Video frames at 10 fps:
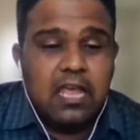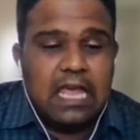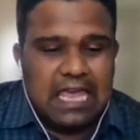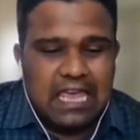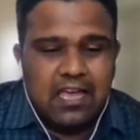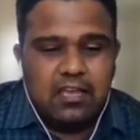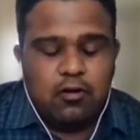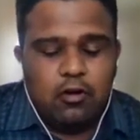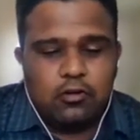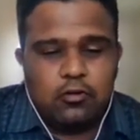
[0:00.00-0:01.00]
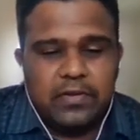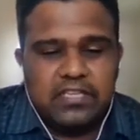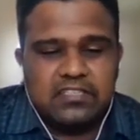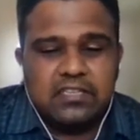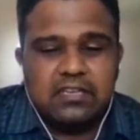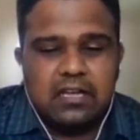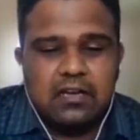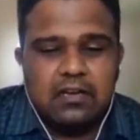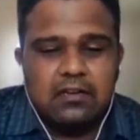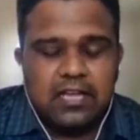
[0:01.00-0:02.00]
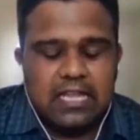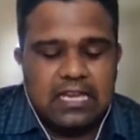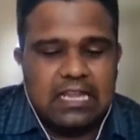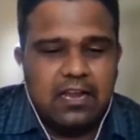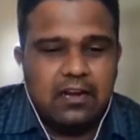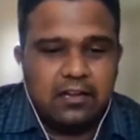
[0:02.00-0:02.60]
AI automation in ART.